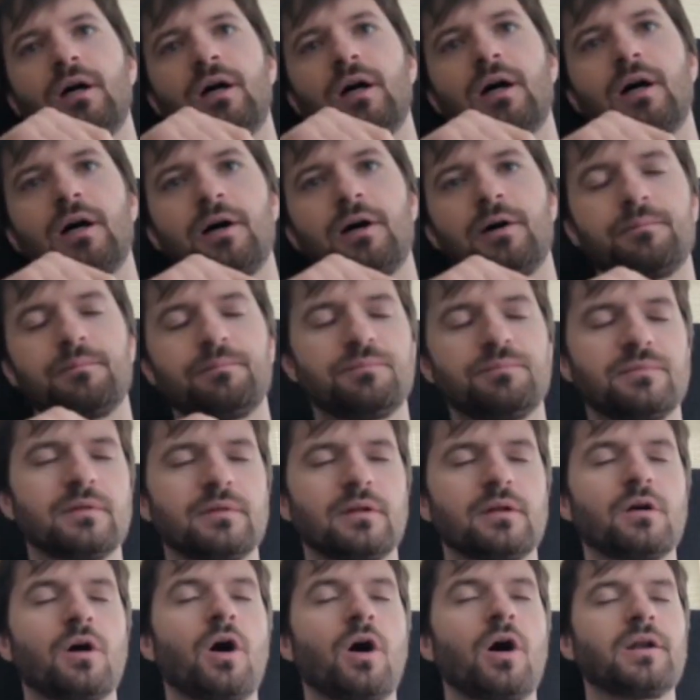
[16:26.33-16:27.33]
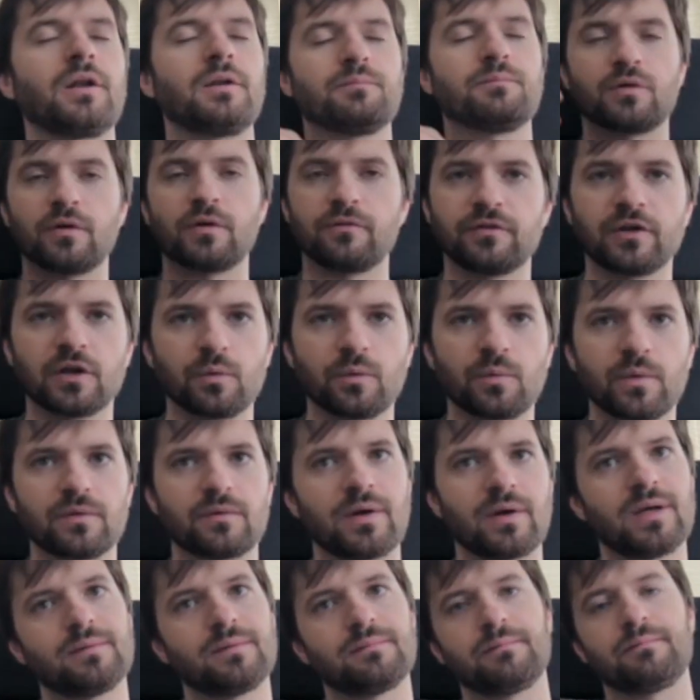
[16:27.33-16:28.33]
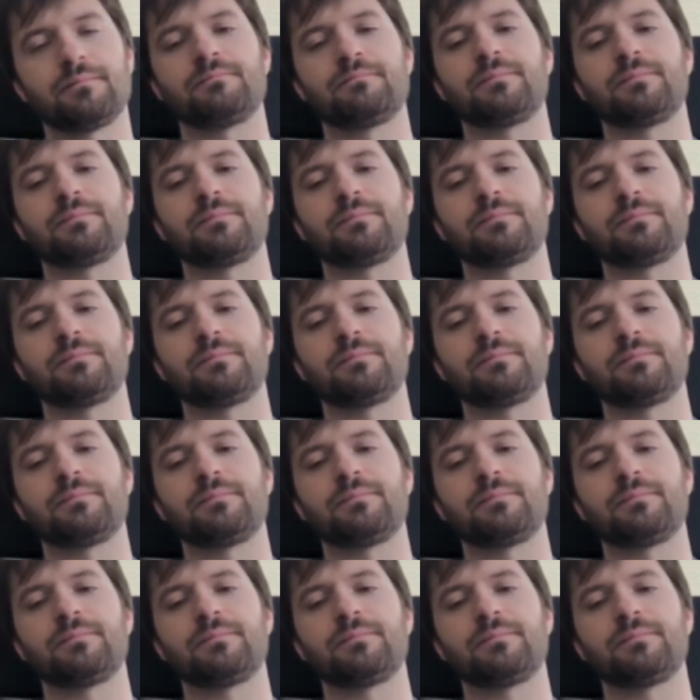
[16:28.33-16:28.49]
on improving your win rate,